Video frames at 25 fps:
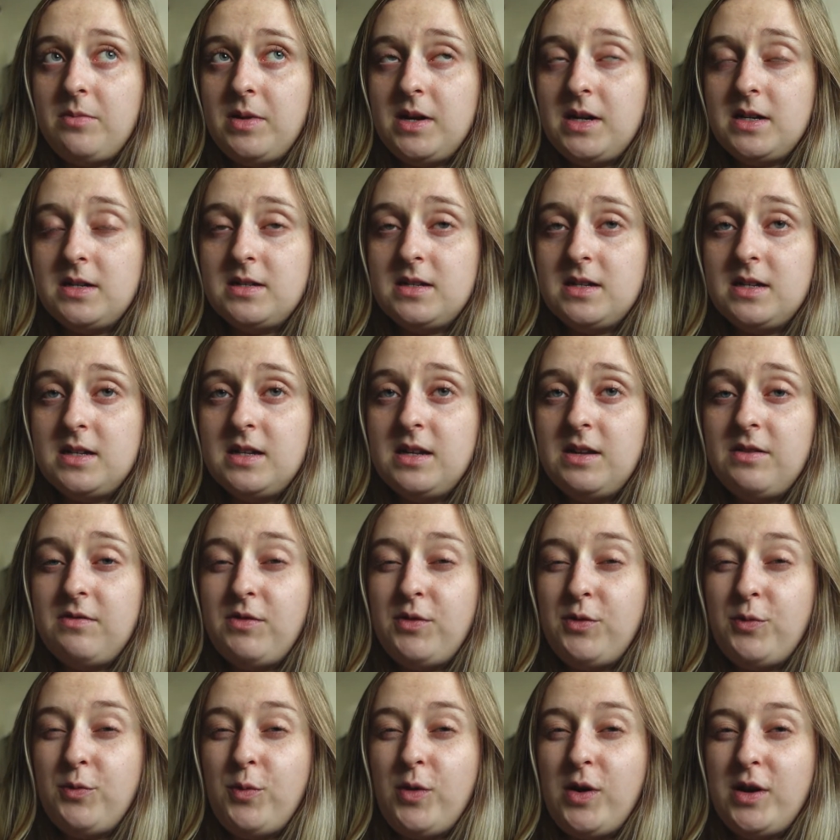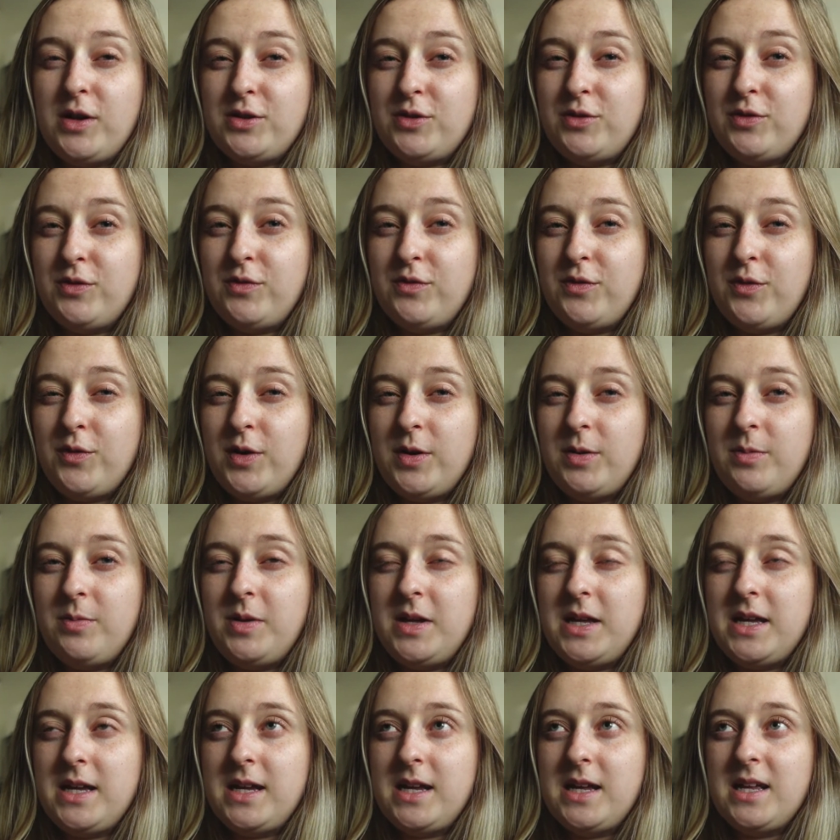medicine if you want to avoid
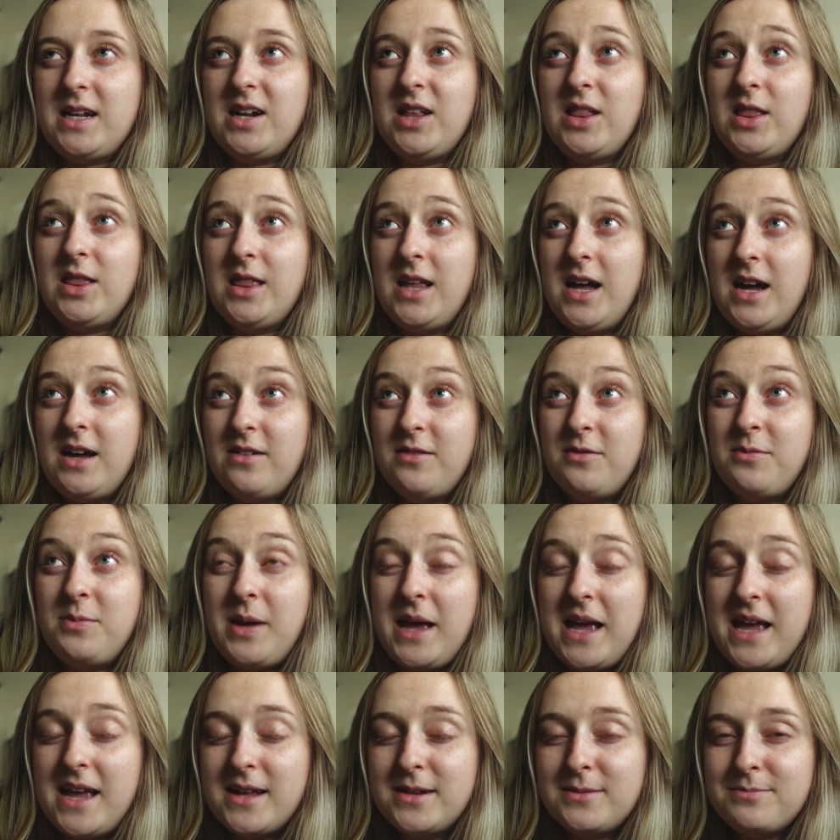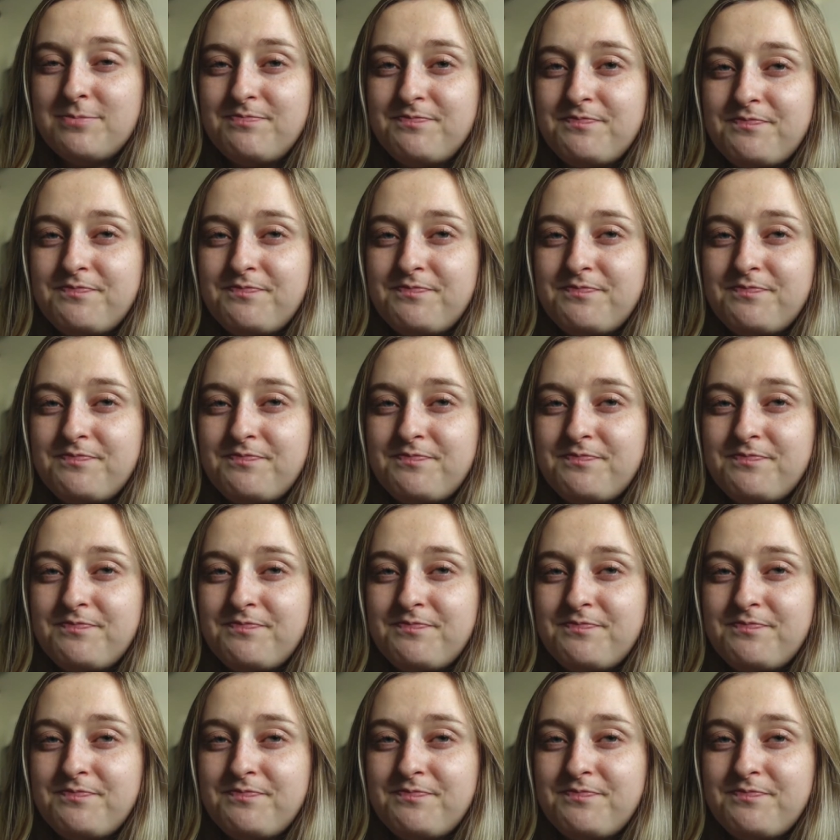being in a lot of pain,